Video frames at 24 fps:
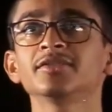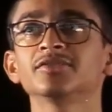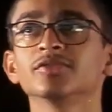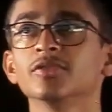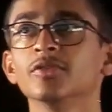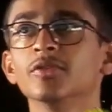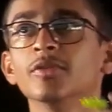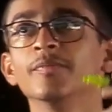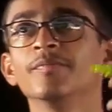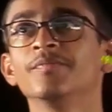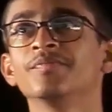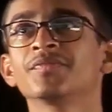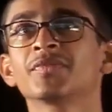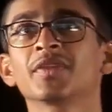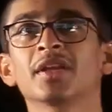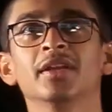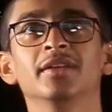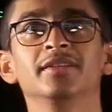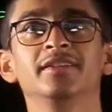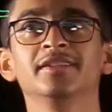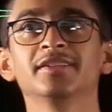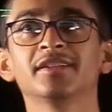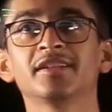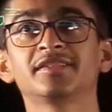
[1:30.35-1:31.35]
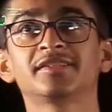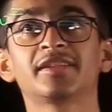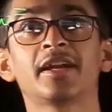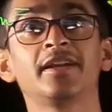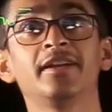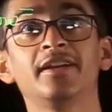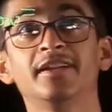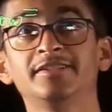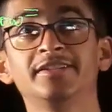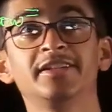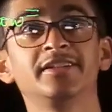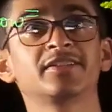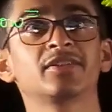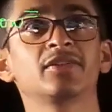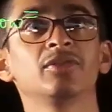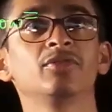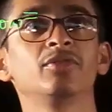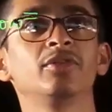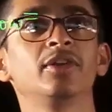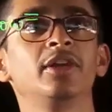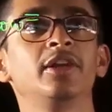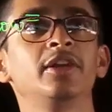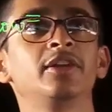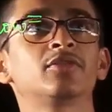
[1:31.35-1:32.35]
So these are standard.
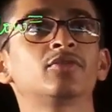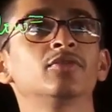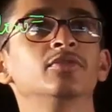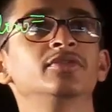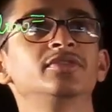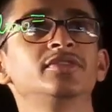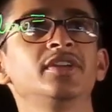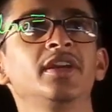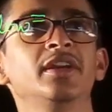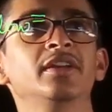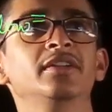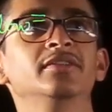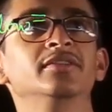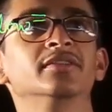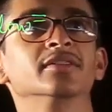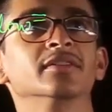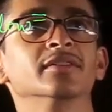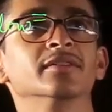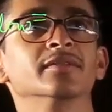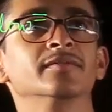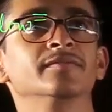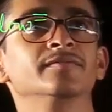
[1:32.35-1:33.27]
It could change.